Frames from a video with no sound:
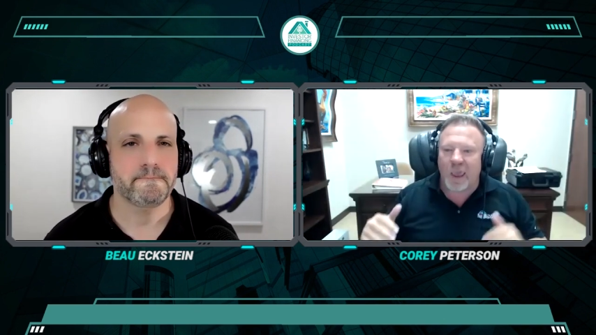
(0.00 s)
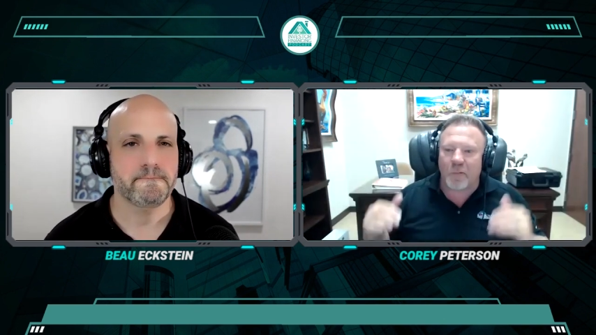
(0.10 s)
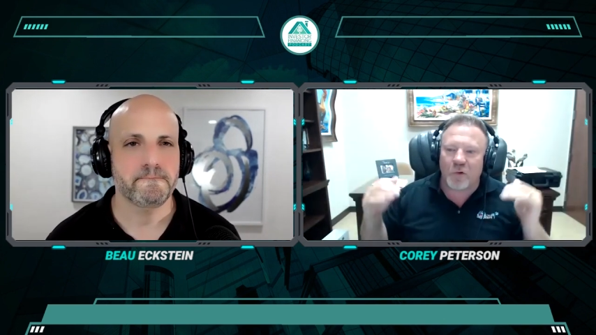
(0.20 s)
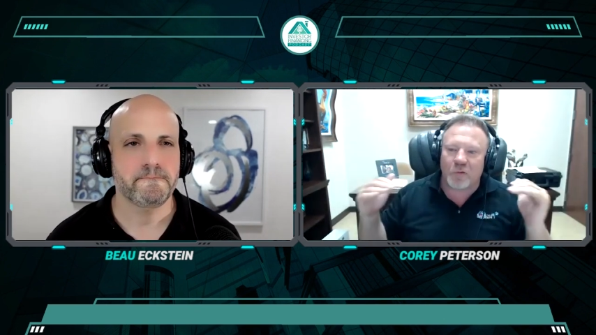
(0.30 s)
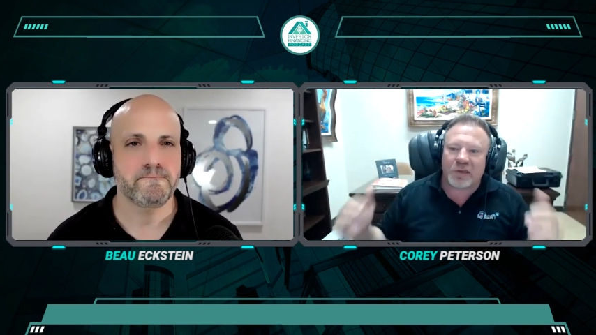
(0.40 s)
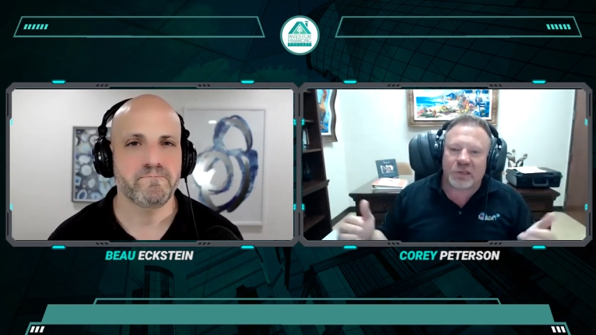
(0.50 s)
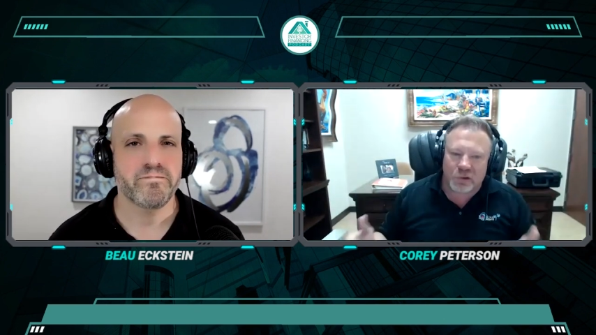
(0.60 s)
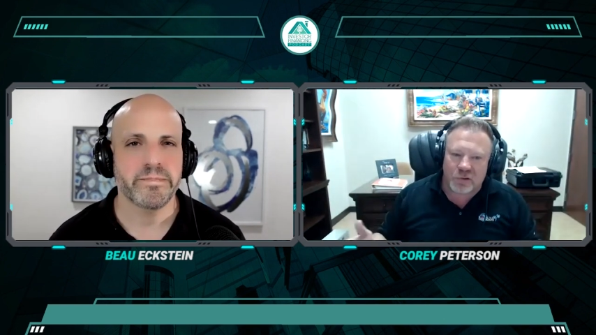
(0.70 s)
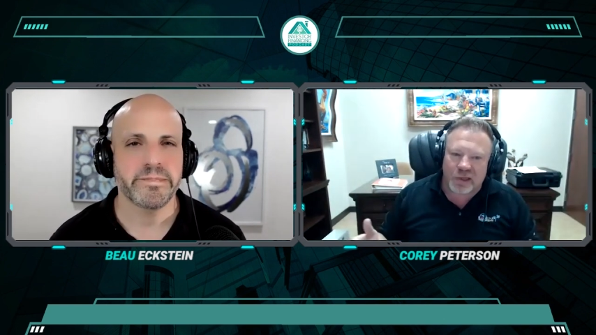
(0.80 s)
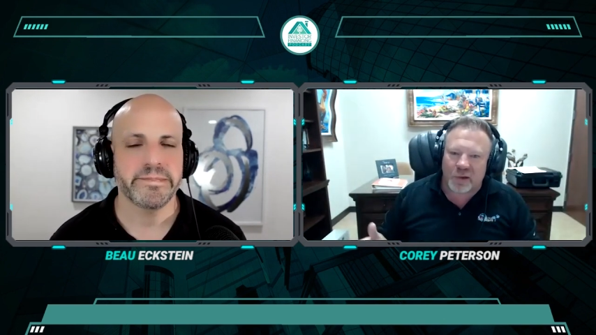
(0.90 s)
Speaker 1: And when we
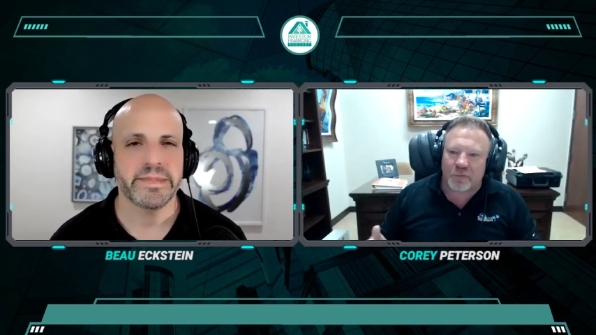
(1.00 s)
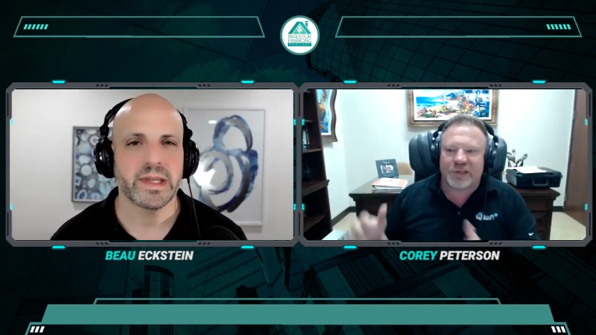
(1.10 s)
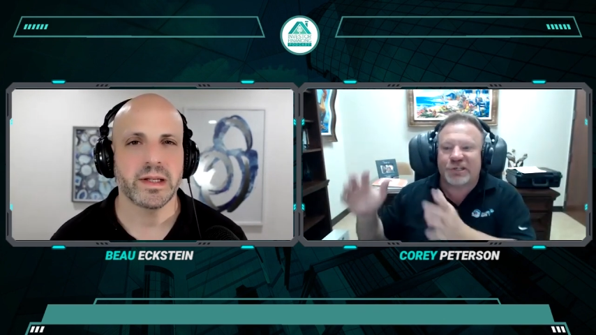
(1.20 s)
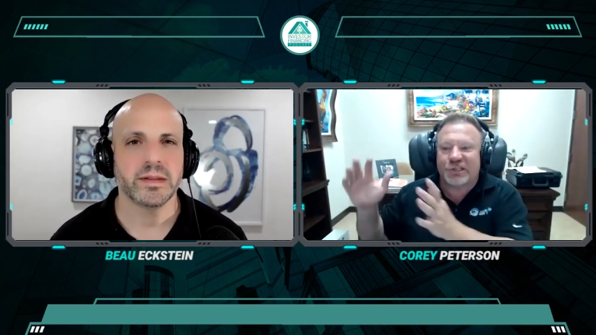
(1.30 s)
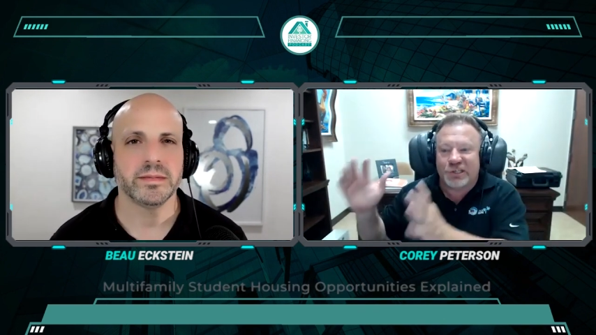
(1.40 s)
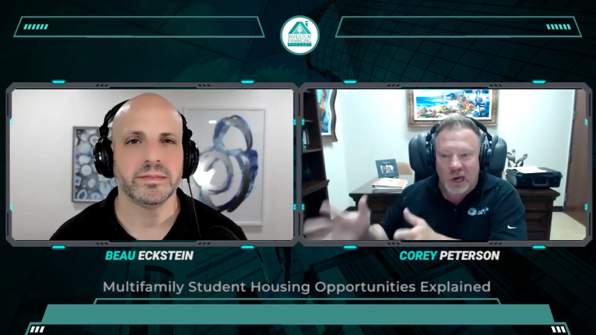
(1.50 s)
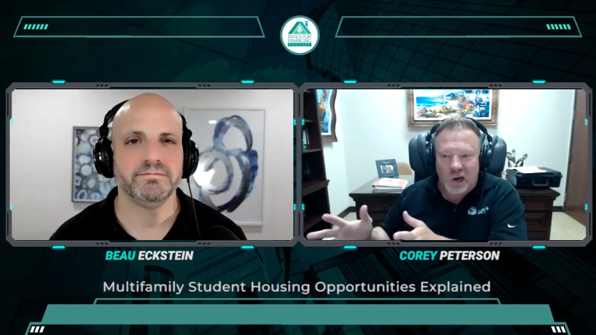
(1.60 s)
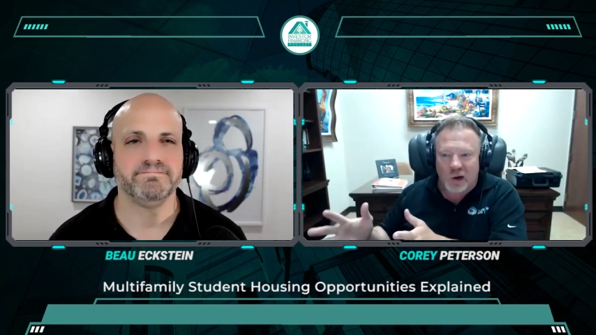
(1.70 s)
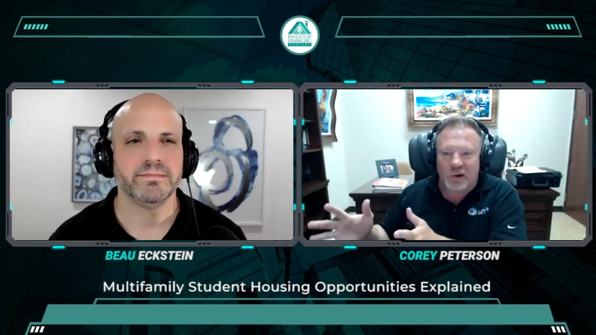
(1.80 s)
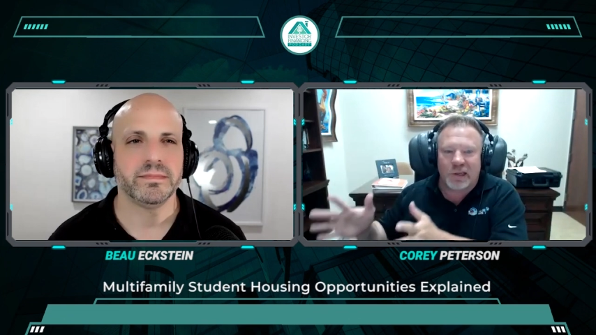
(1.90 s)
do that, we
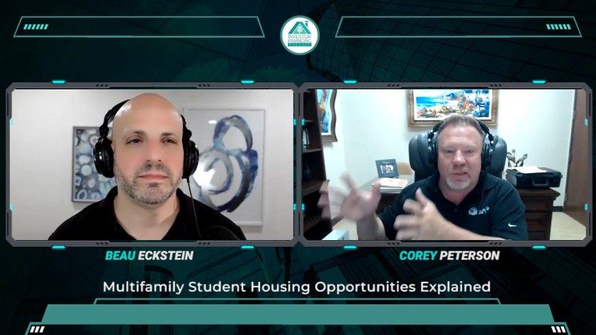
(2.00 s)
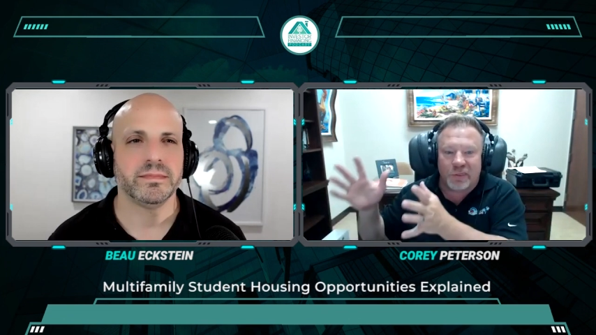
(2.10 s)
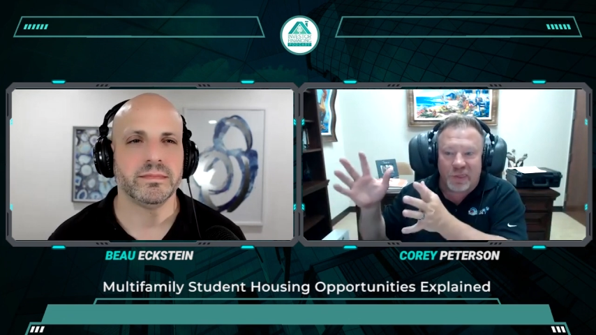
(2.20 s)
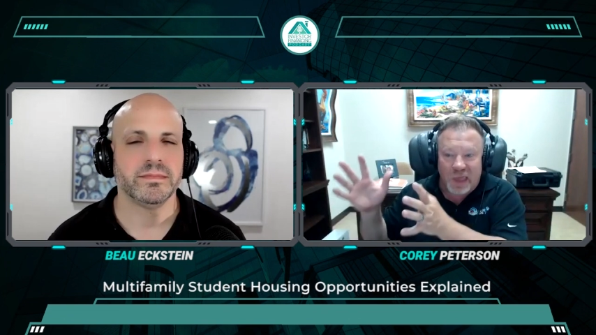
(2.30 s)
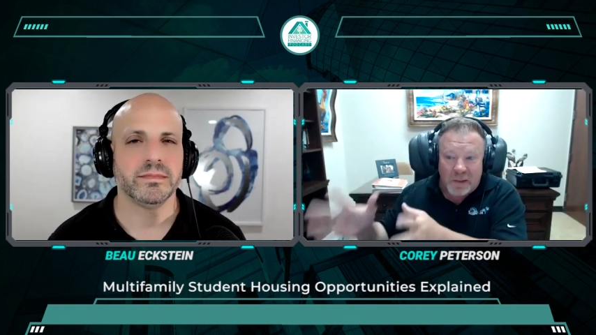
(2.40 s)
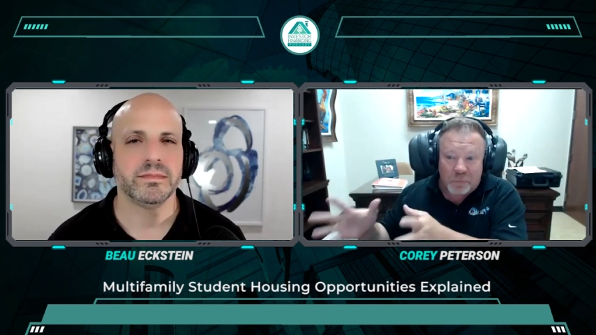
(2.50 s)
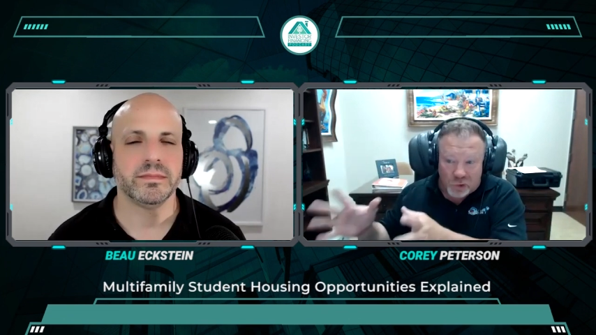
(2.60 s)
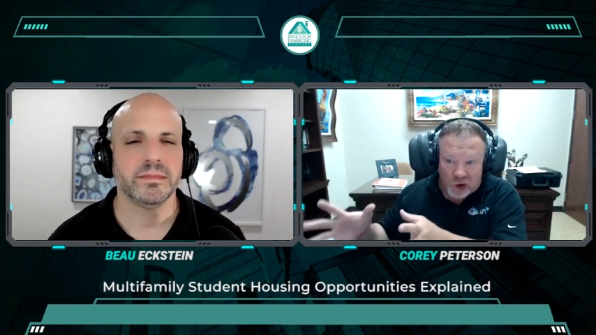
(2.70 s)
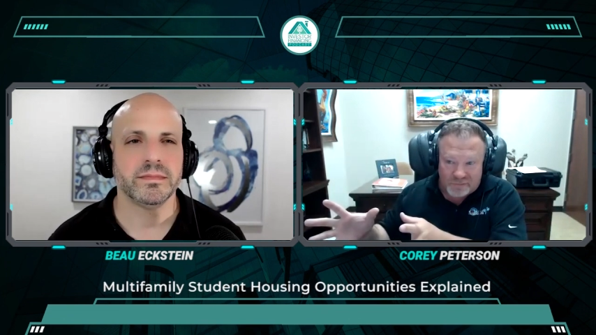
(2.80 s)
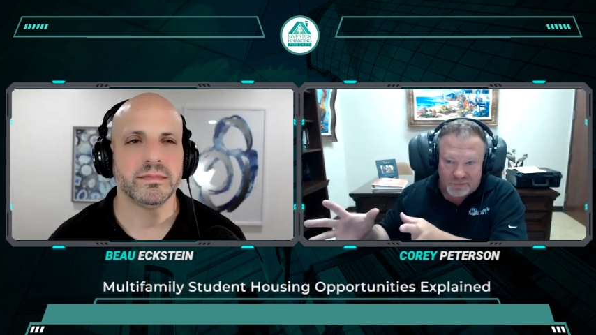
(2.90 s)
share in that
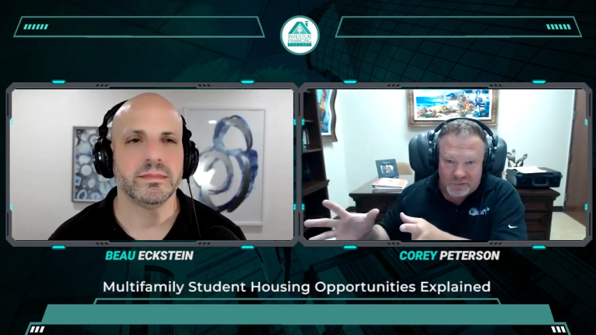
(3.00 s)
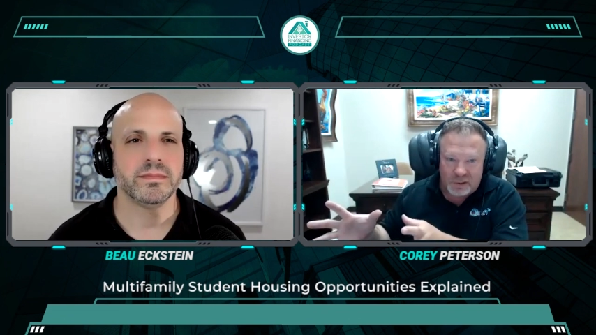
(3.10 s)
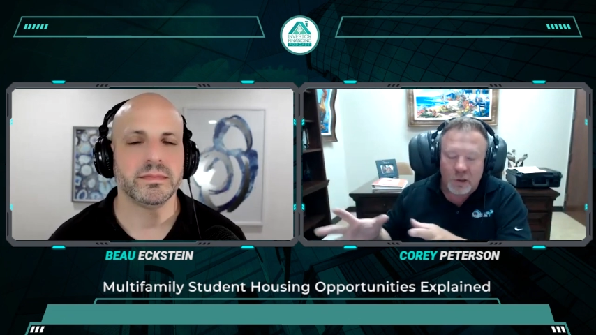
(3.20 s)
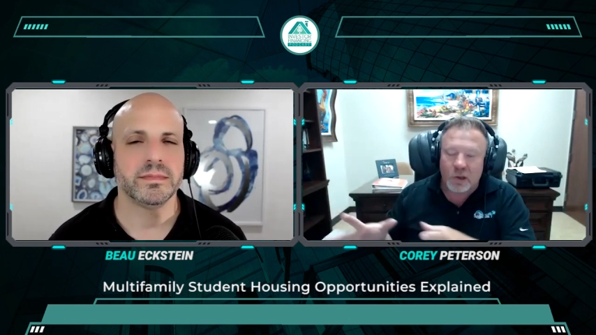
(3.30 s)
profit